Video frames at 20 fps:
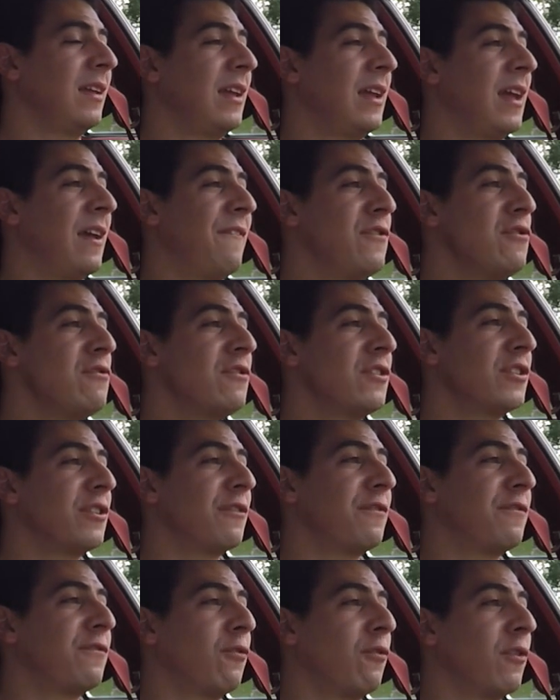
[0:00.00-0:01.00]
if you could
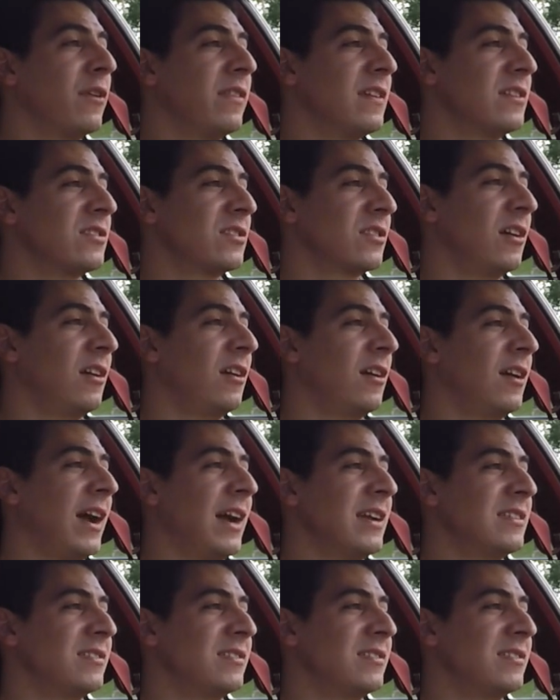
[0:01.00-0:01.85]
afford this car, I